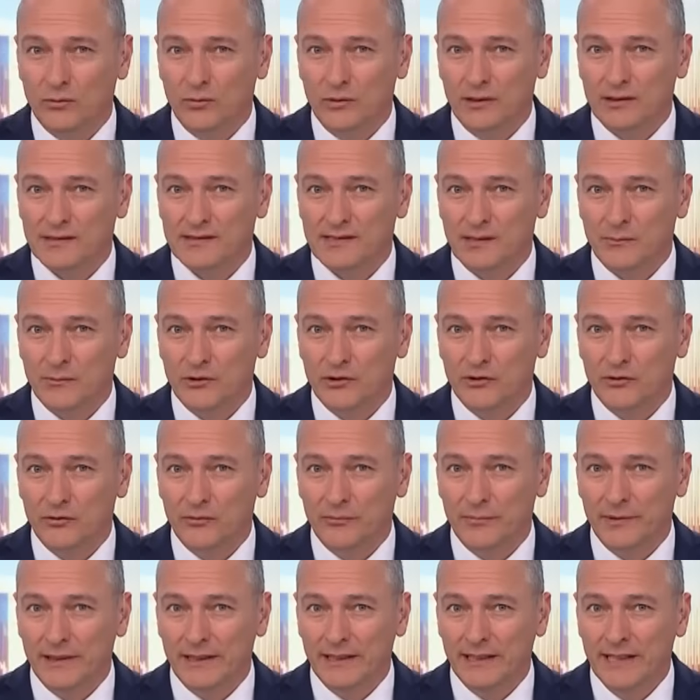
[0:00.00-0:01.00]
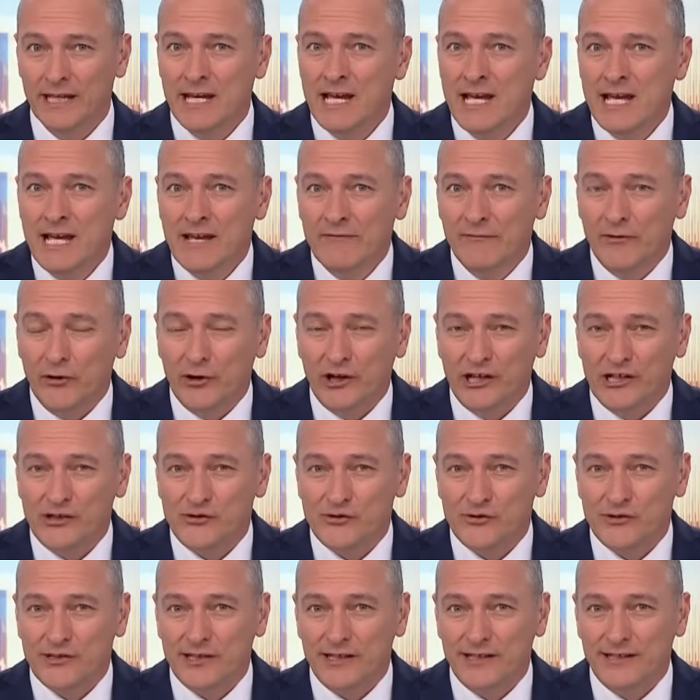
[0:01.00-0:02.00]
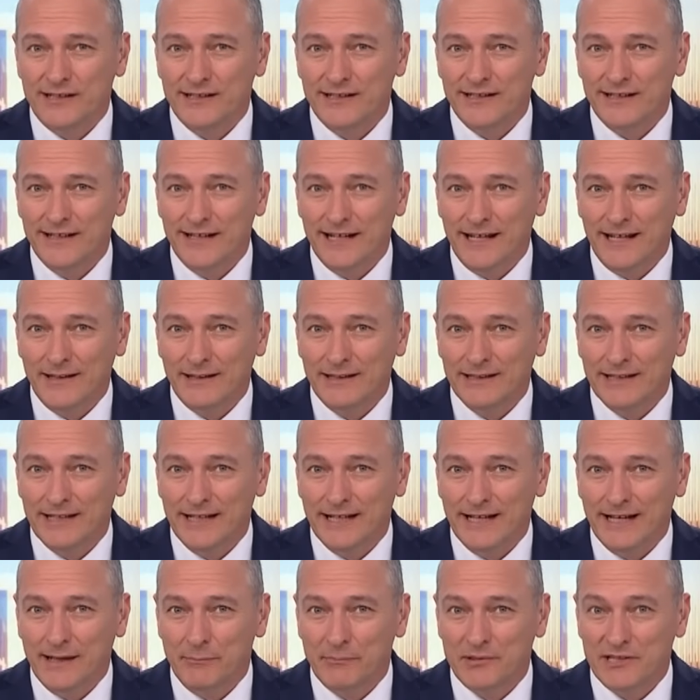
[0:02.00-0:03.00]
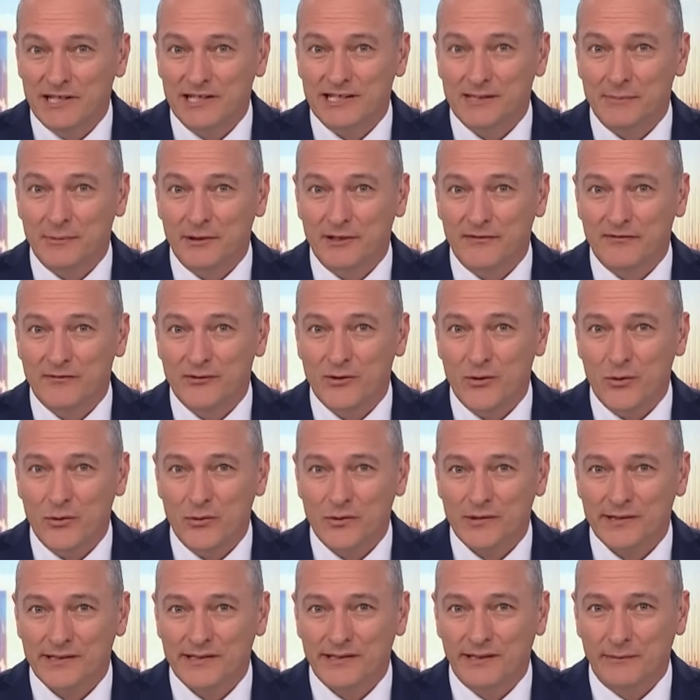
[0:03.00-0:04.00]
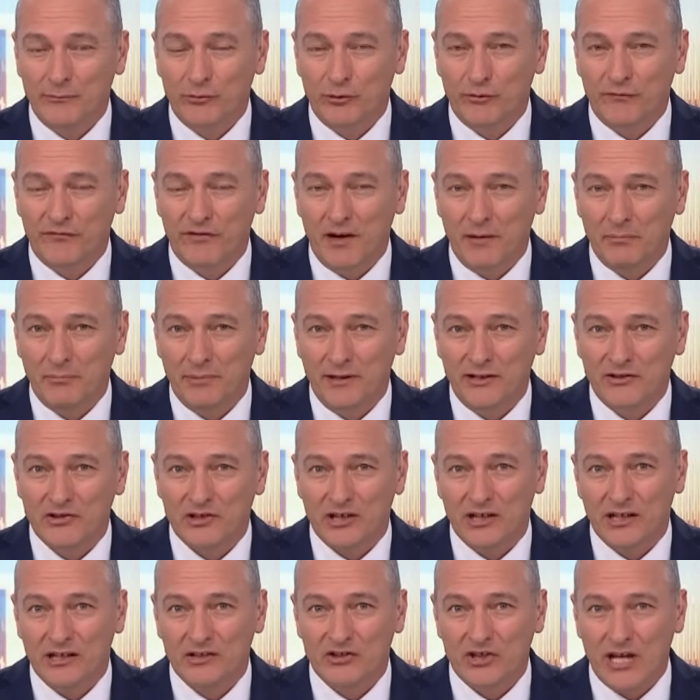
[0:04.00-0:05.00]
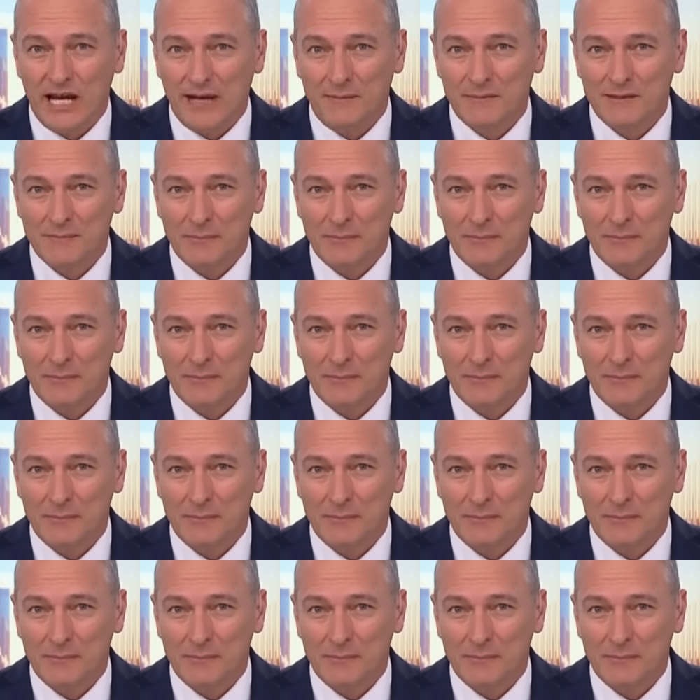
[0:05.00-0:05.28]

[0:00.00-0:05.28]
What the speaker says: Someone who will be very interested and a participant, of course, Liberal frontbencher James